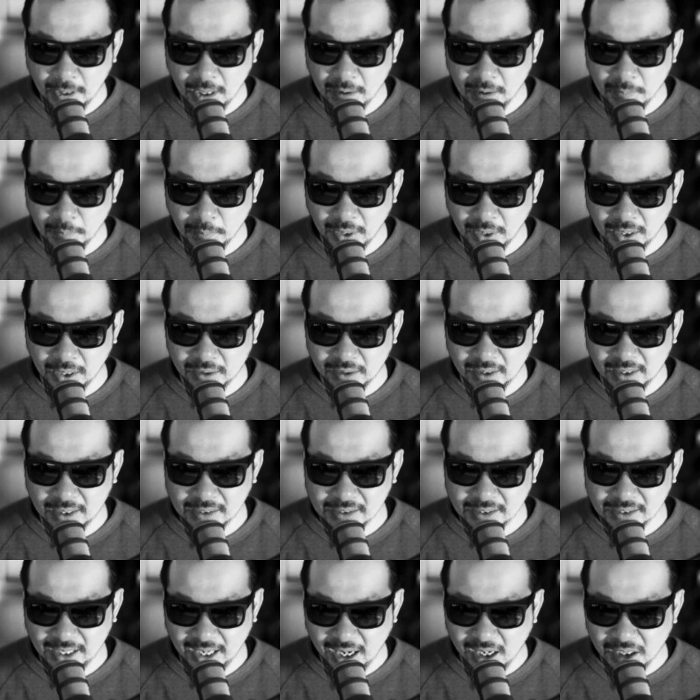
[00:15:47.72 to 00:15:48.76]
But there's
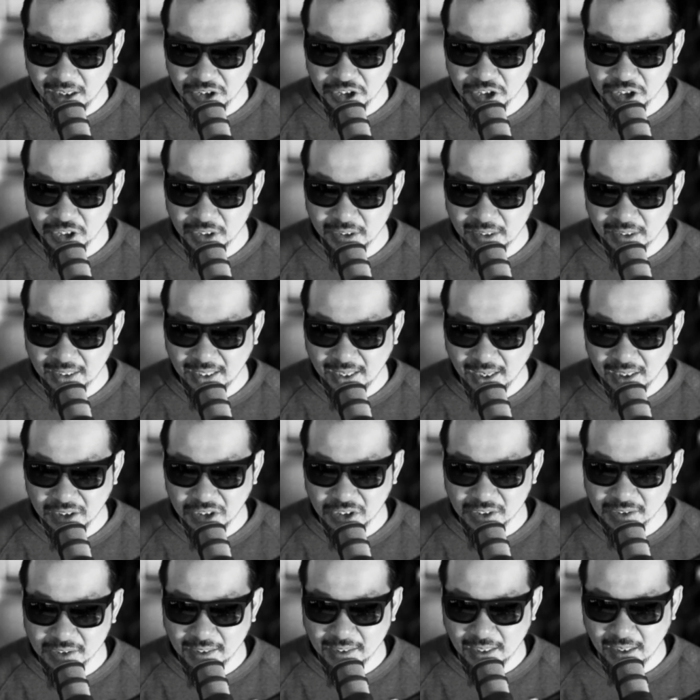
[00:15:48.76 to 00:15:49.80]
a catch, and the catch
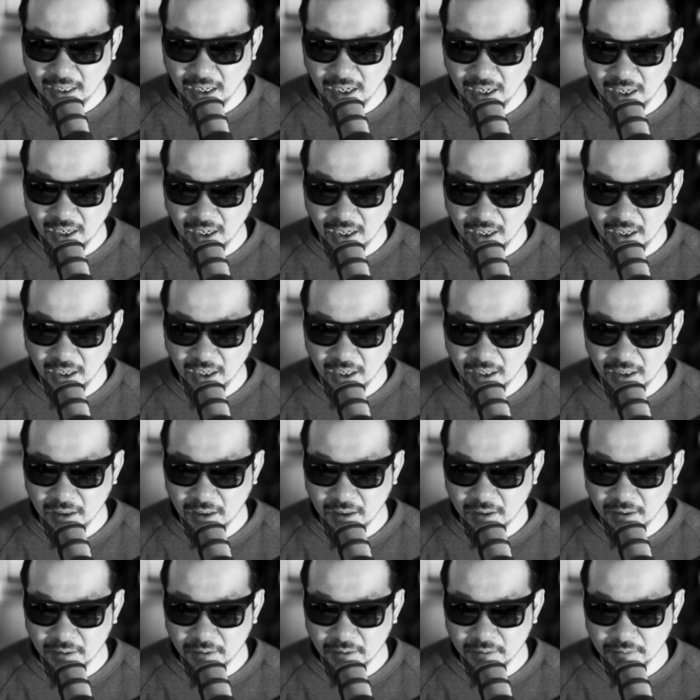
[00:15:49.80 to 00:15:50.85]
is that
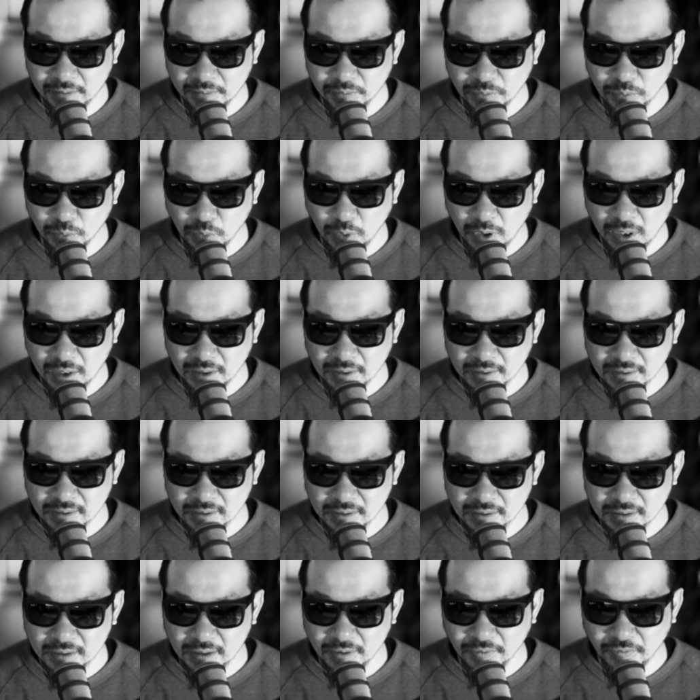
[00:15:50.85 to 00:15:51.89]

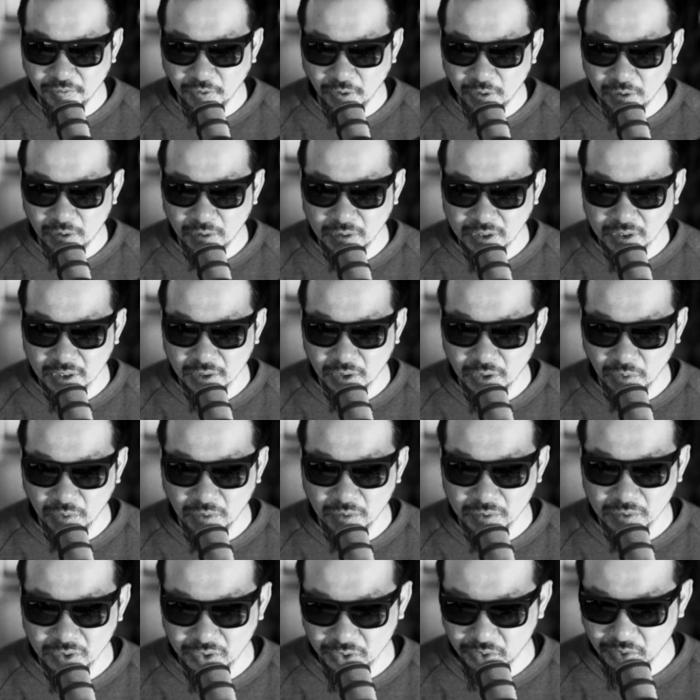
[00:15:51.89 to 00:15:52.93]
whilst the photos are
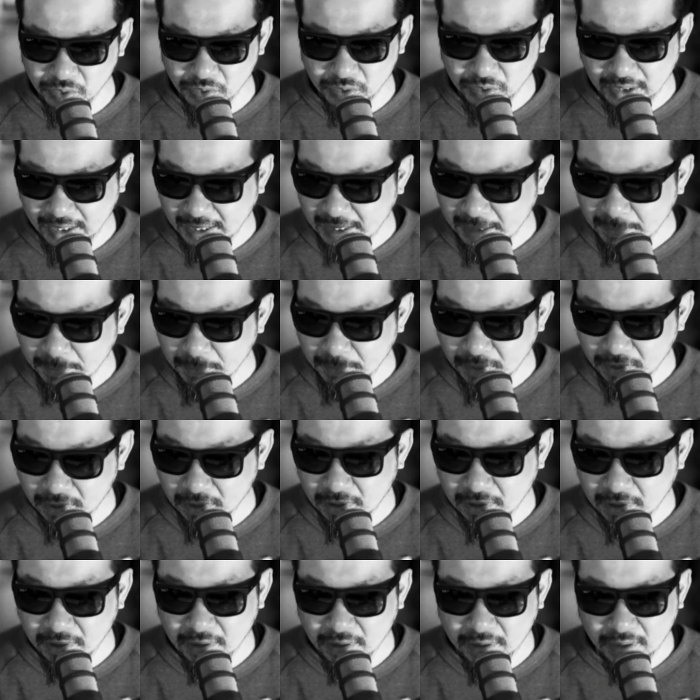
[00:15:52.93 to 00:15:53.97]
yours to keep,
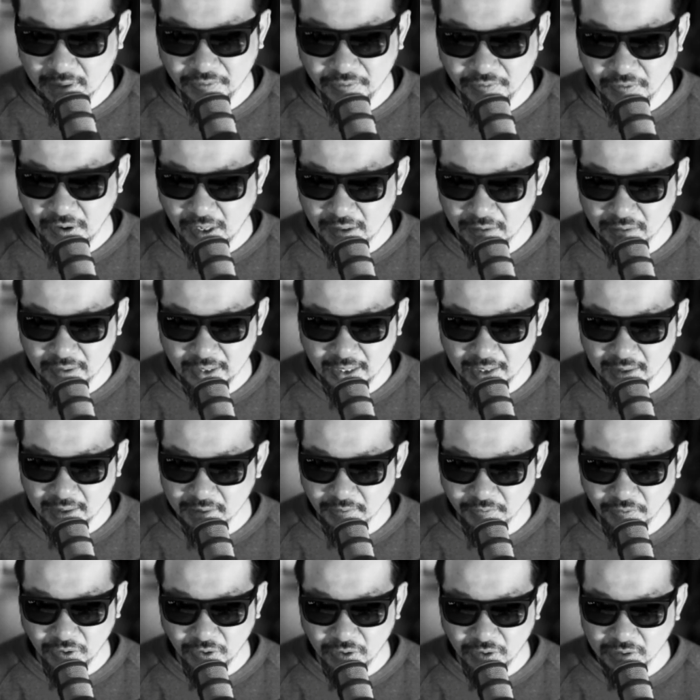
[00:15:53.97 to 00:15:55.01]
the final
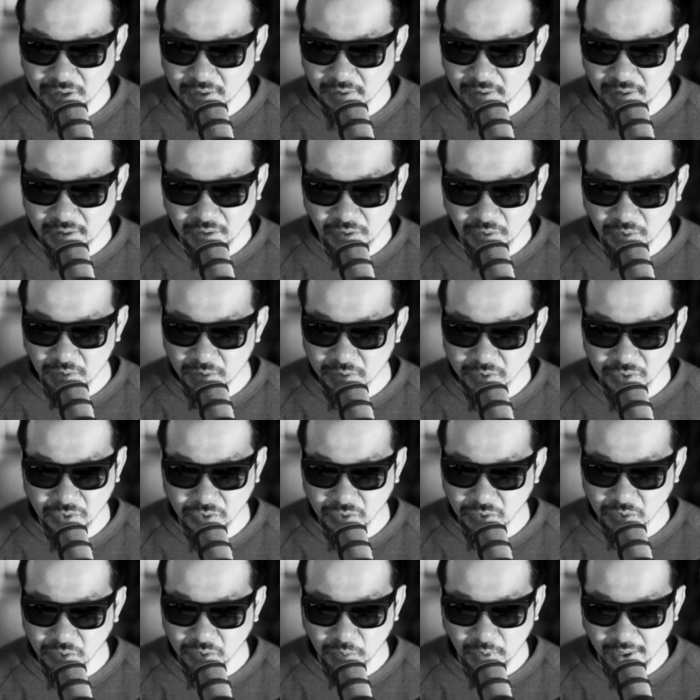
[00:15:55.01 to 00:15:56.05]
edited photos are yours to
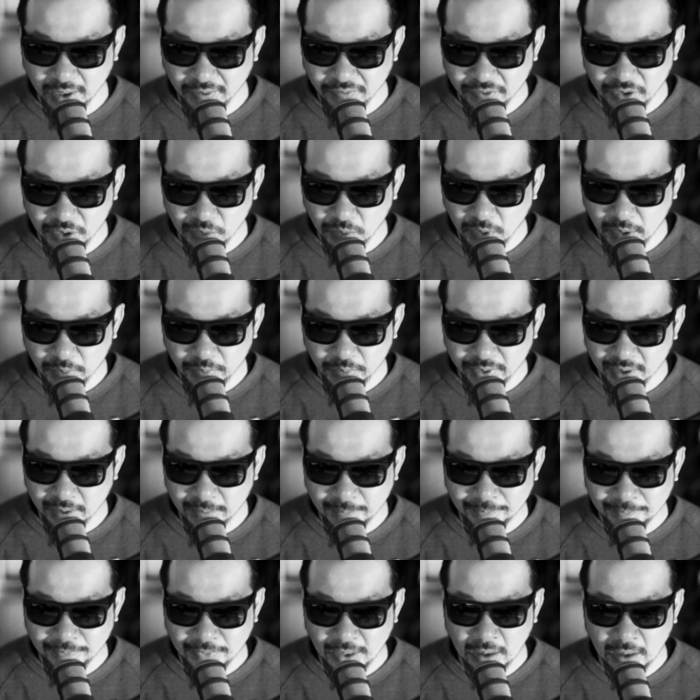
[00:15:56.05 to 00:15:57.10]
do whatever you want with
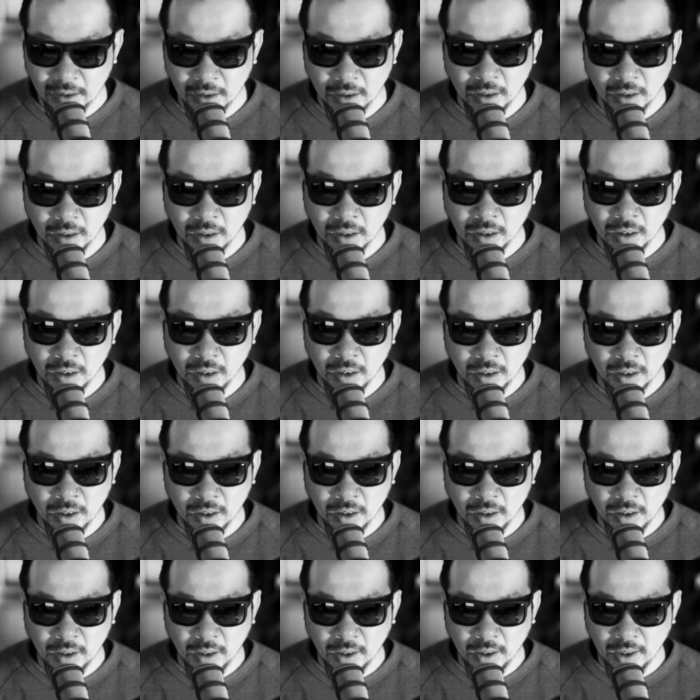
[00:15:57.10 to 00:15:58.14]
them.
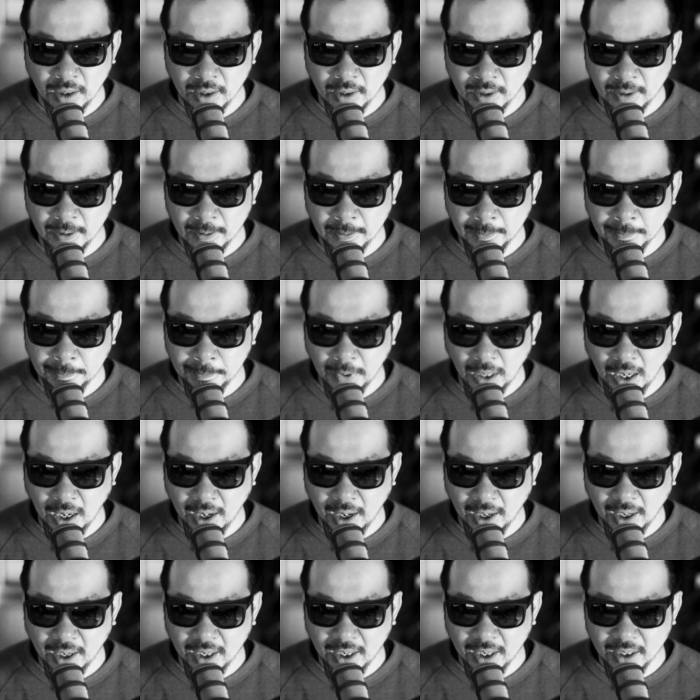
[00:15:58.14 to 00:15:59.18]

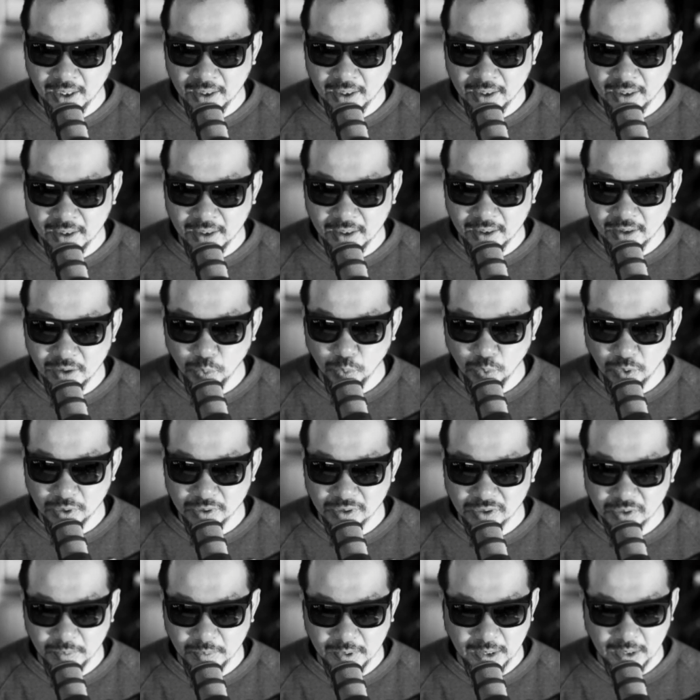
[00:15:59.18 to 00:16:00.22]
I want
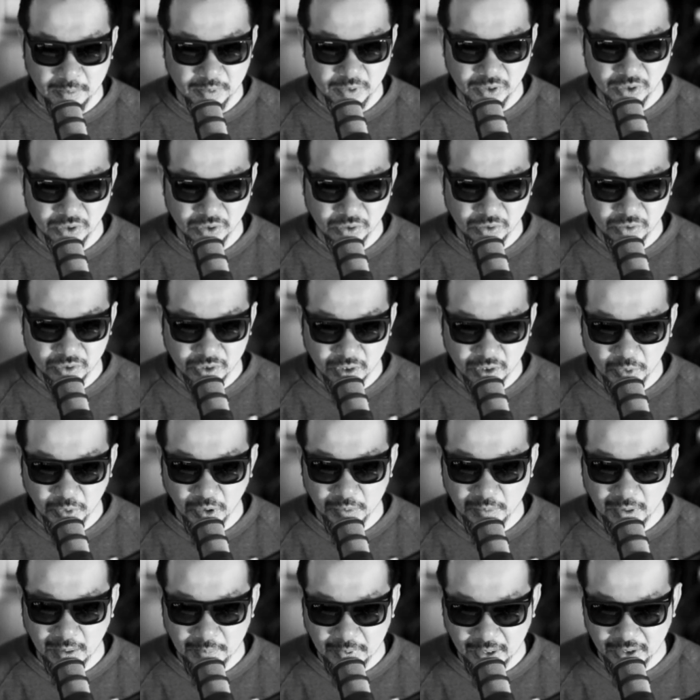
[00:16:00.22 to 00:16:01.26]
to be able to use them on
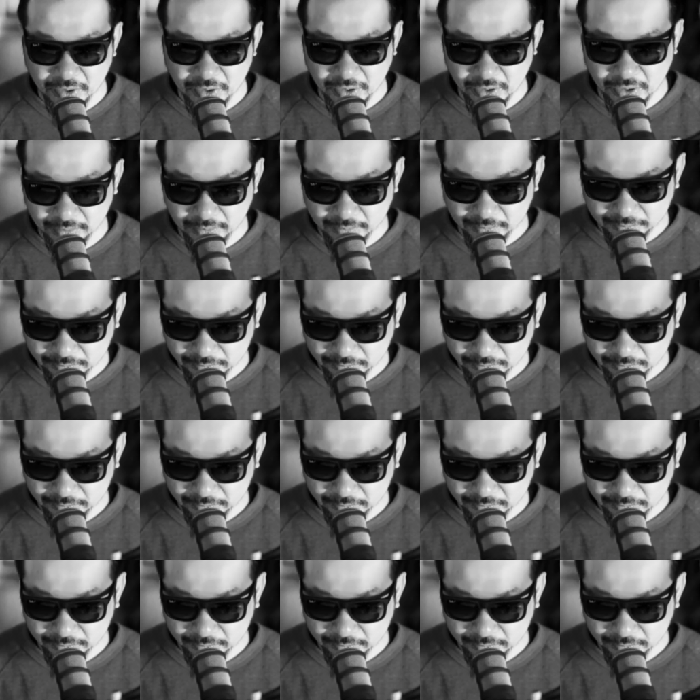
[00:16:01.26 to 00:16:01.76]
my Patreon.